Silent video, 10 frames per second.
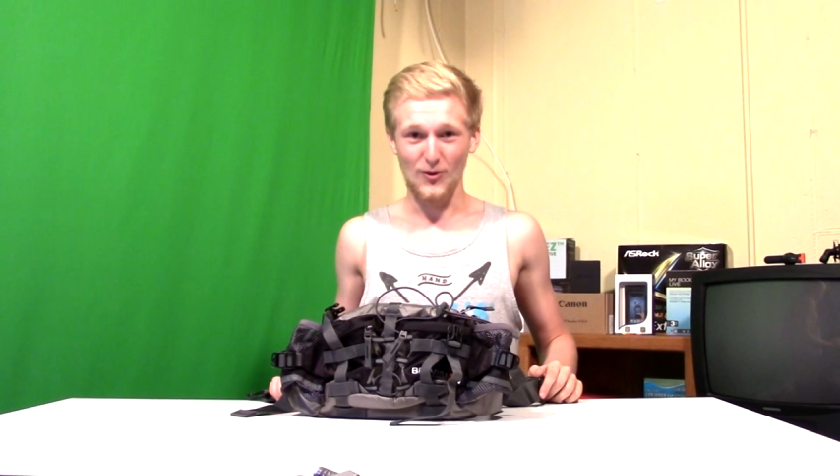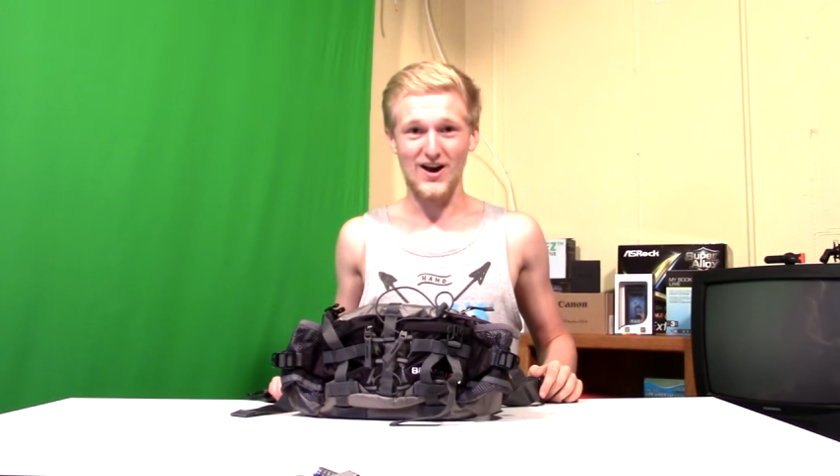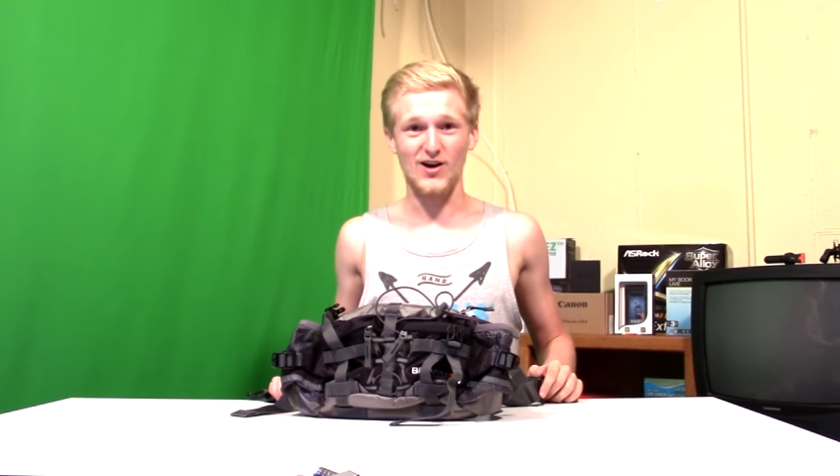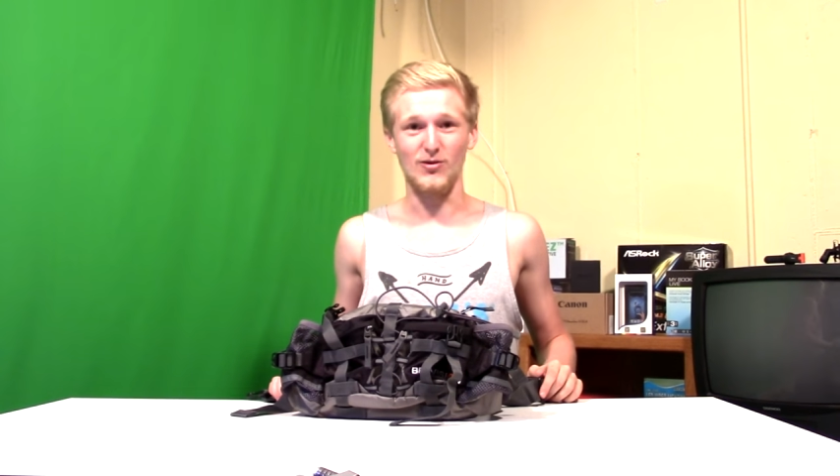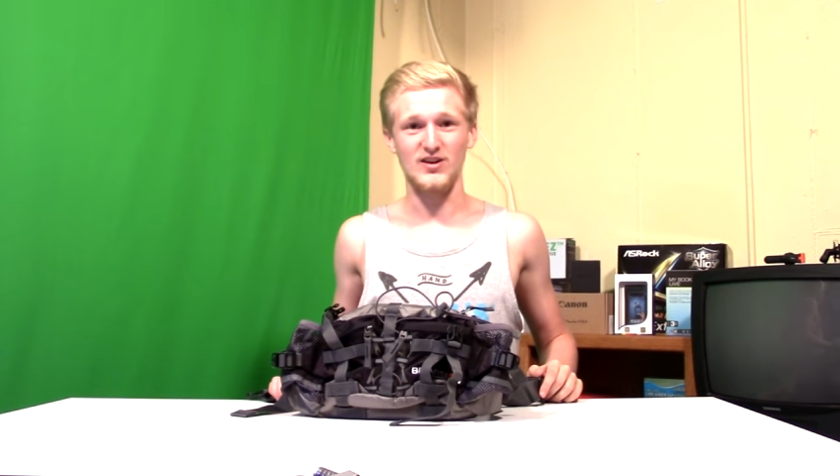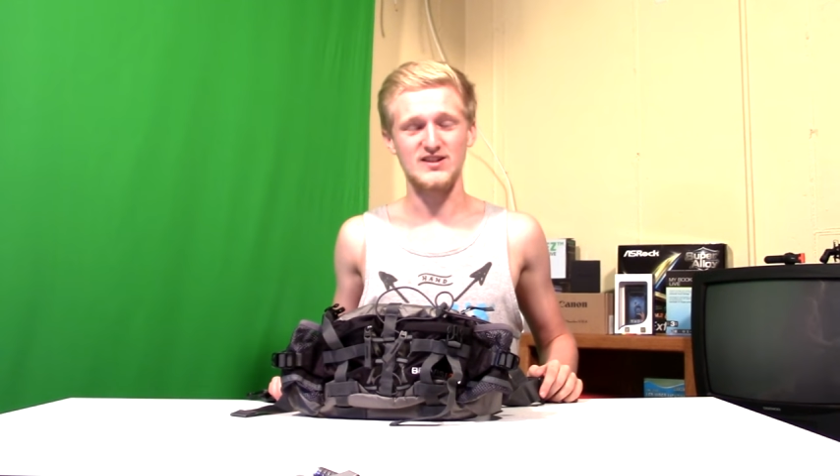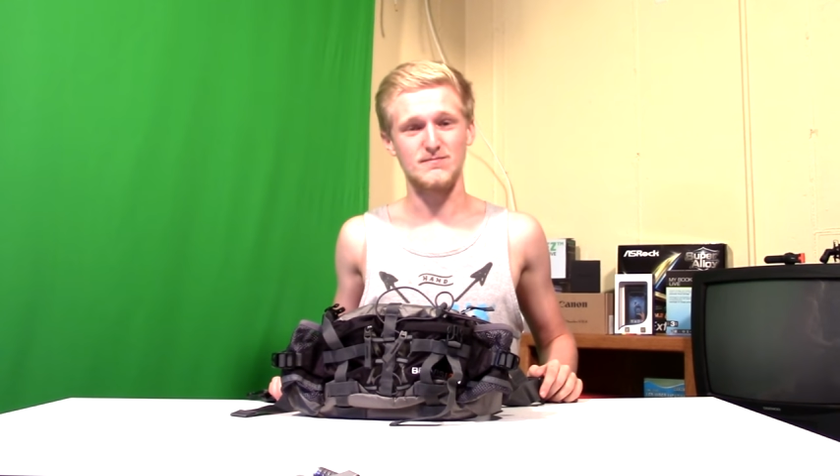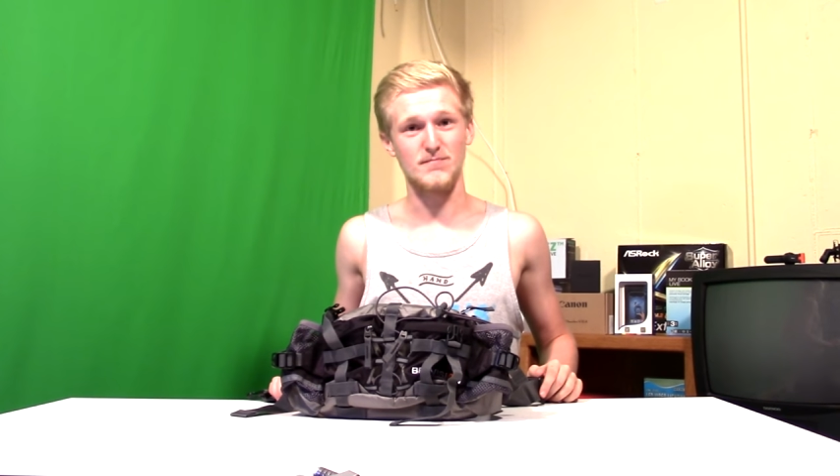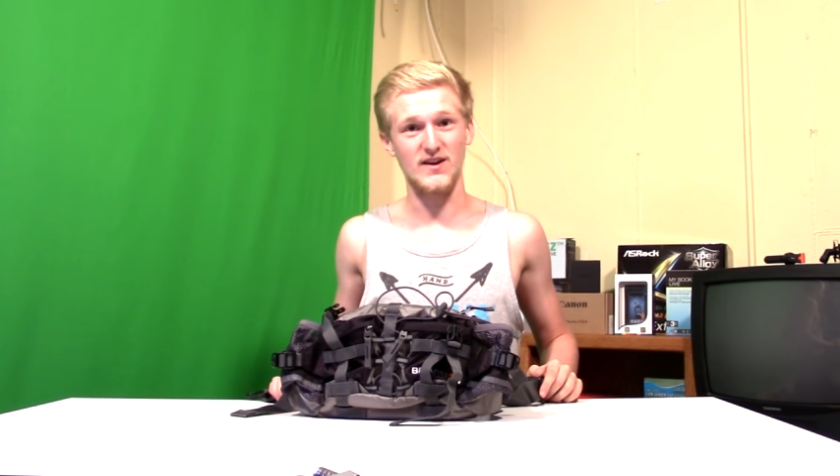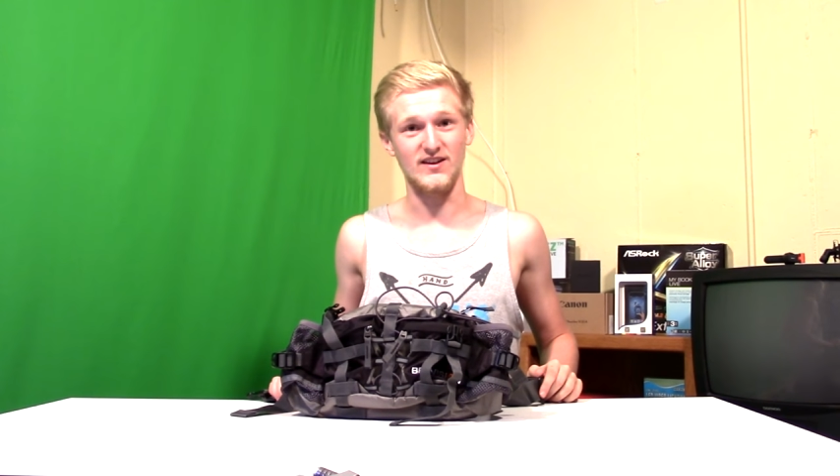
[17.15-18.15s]
wow, it's
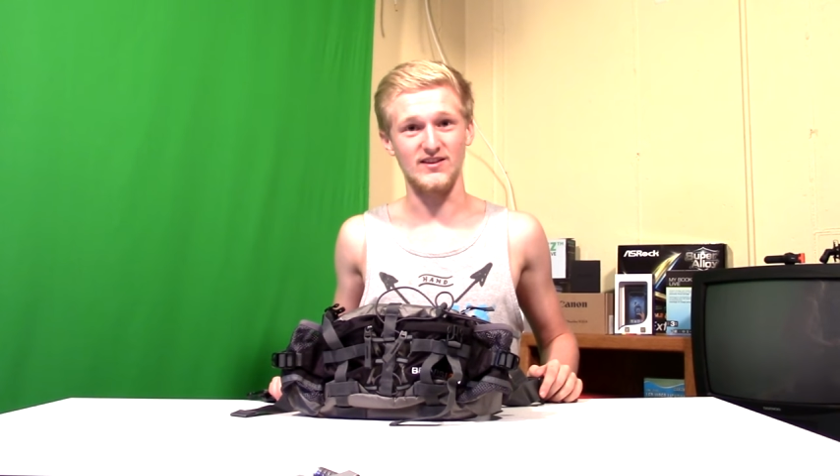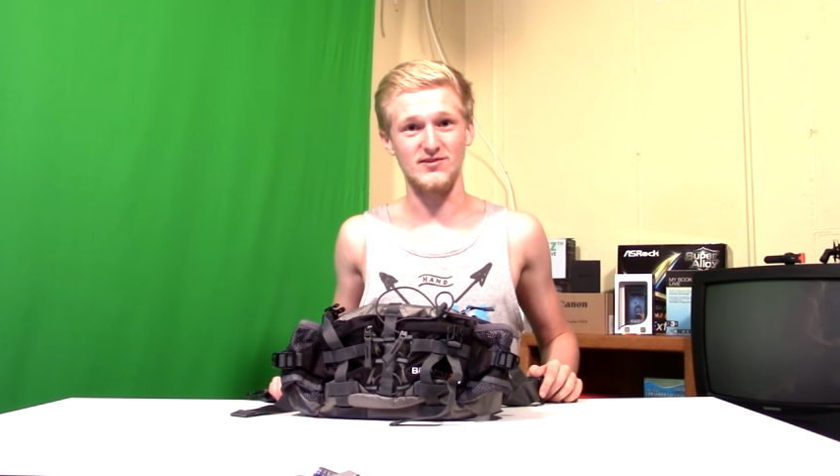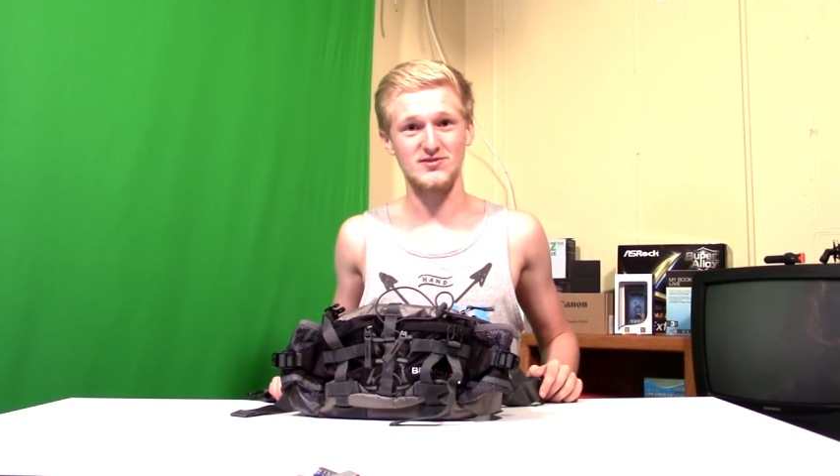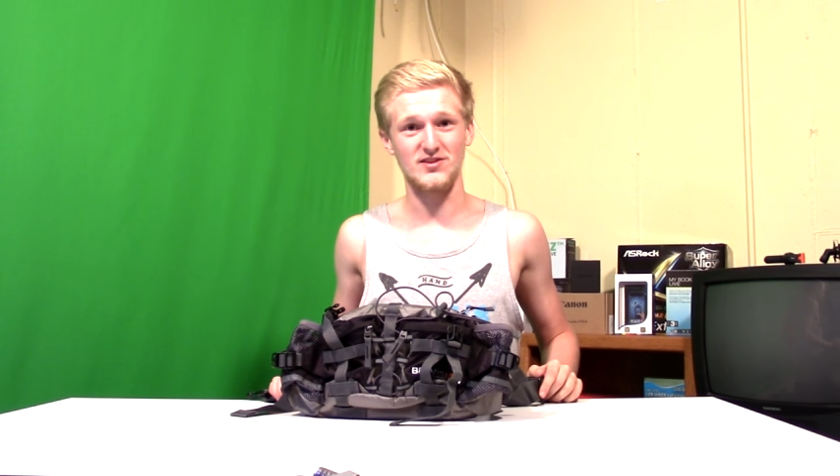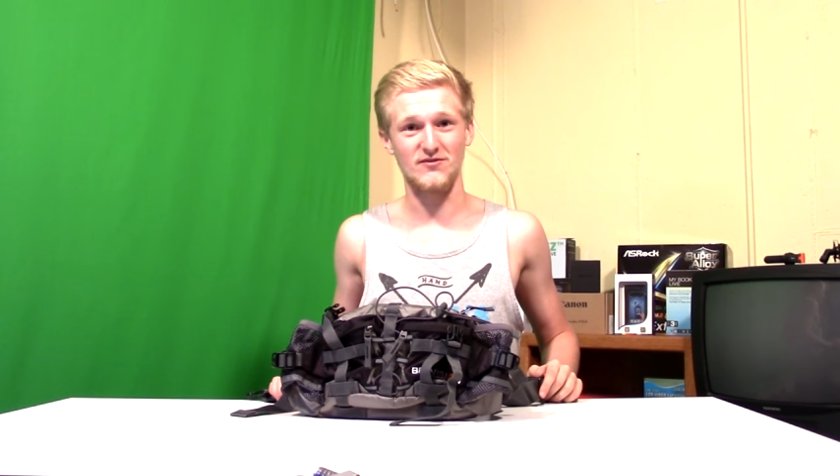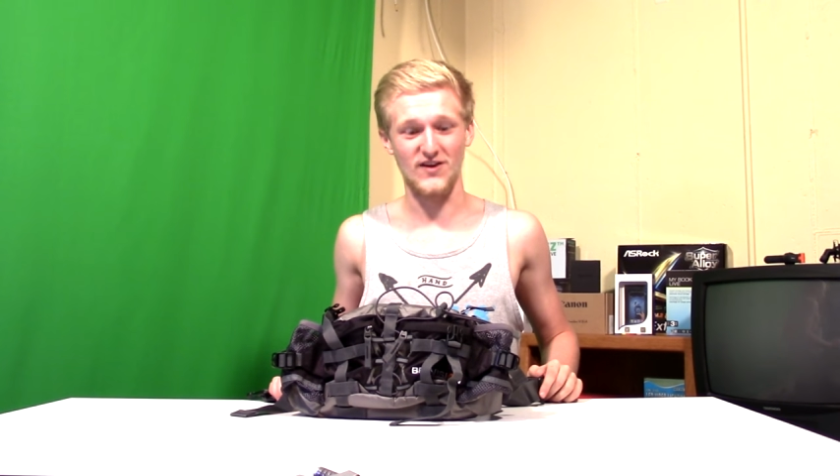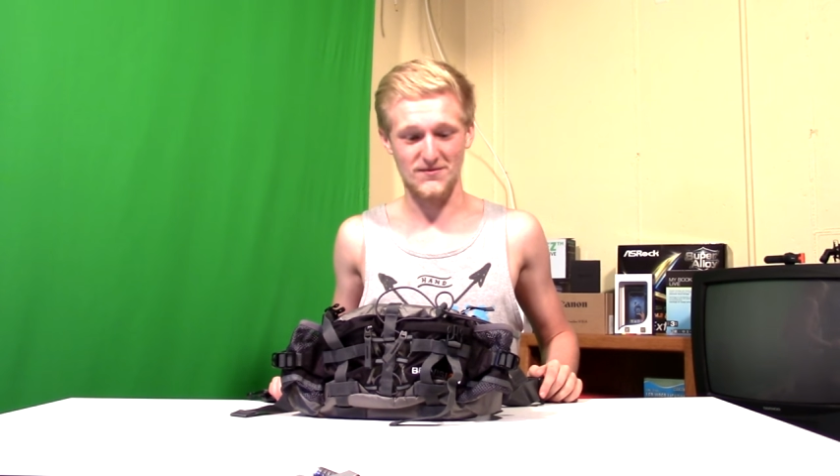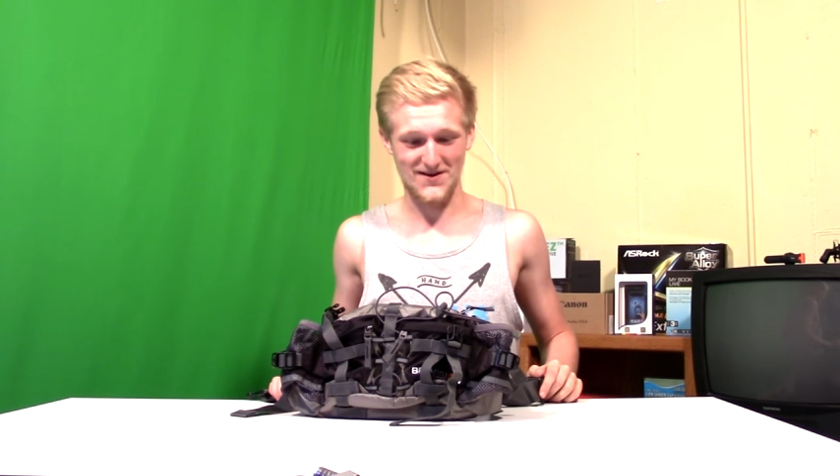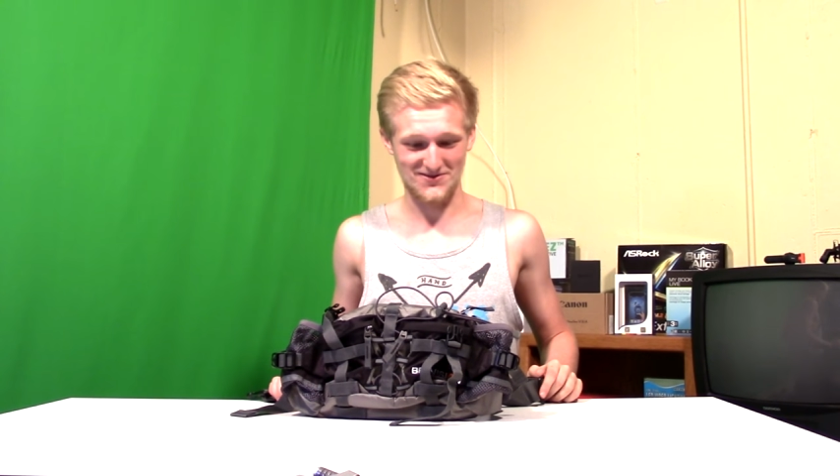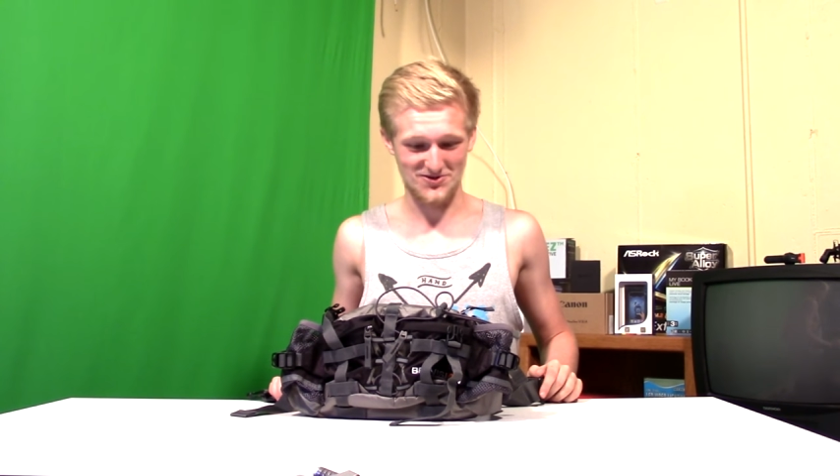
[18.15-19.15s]
big. Usually
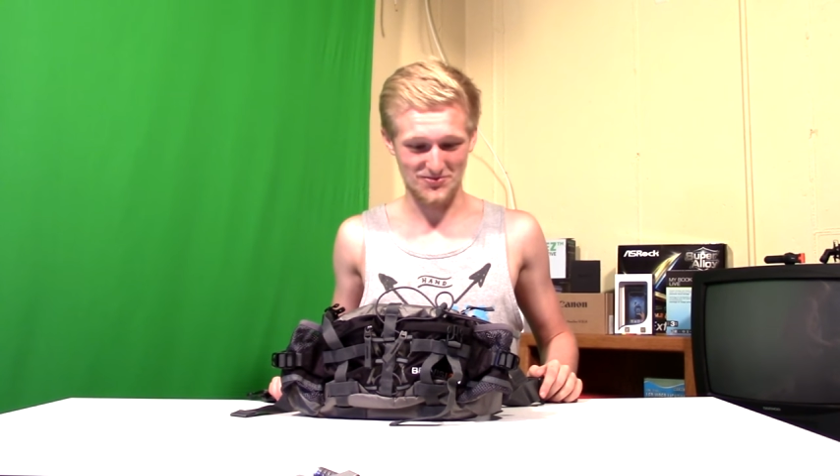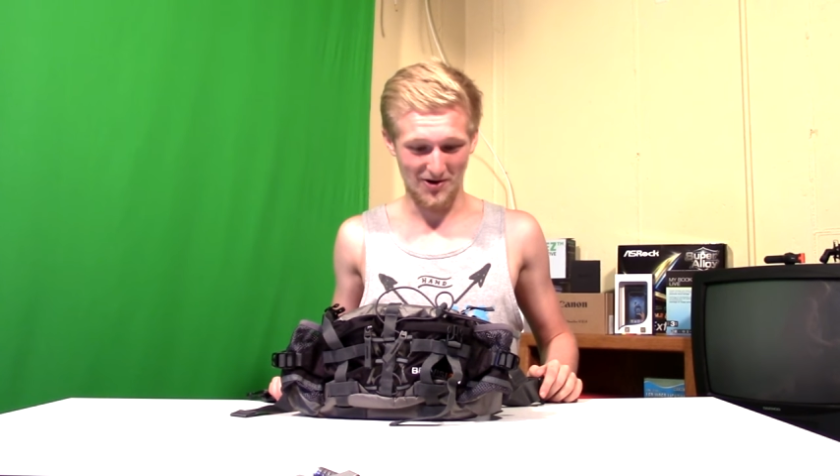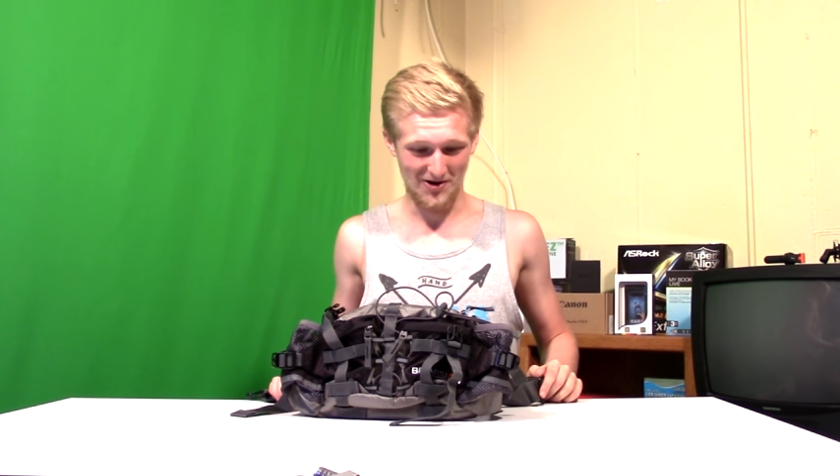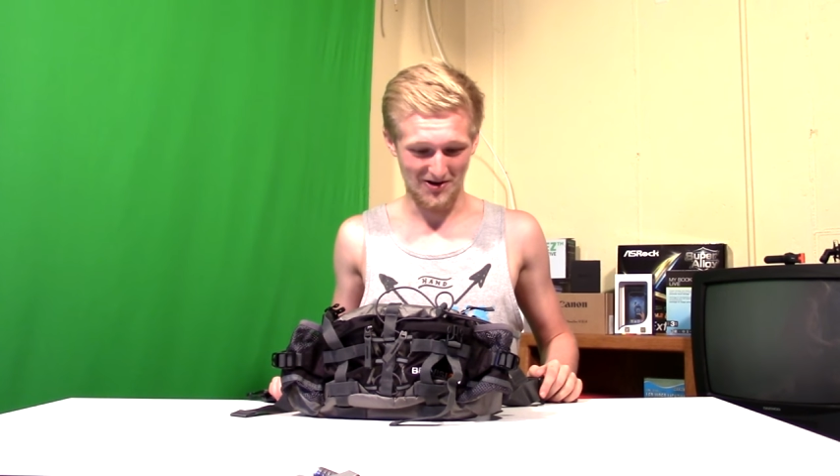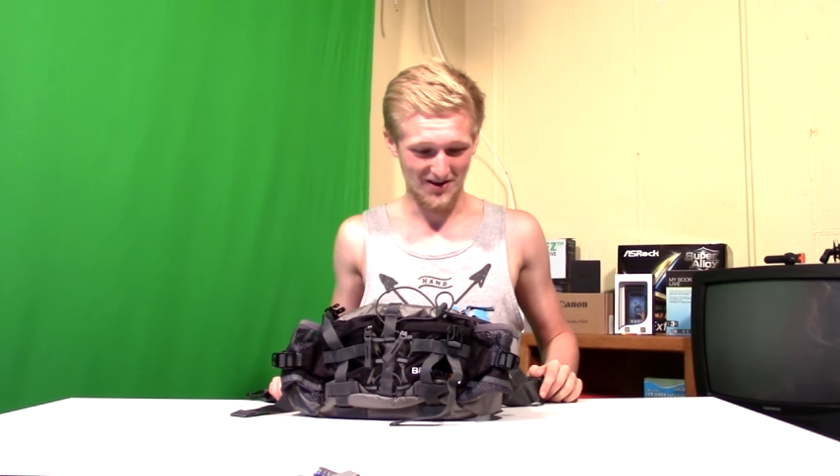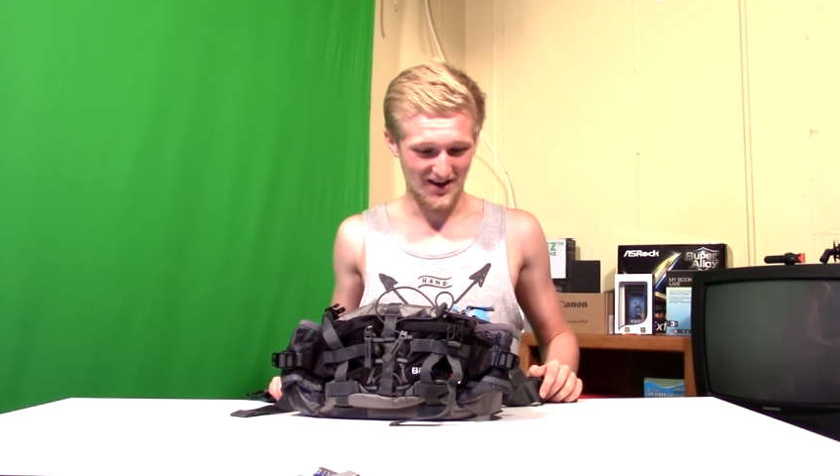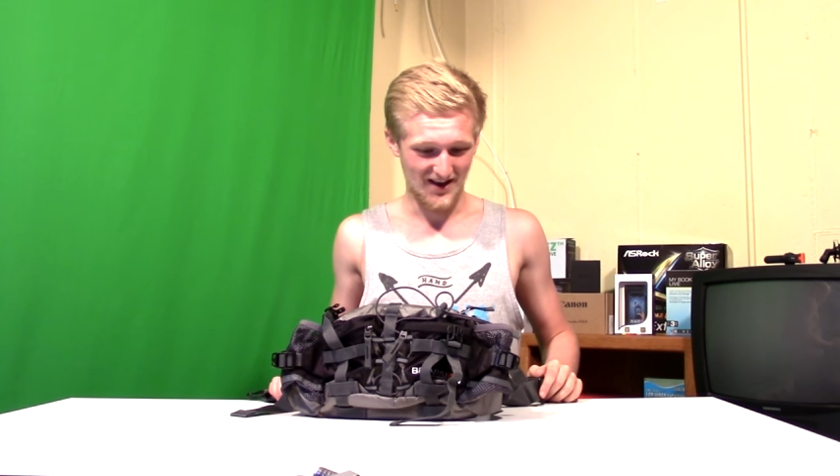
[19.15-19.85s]
fanny packs are small.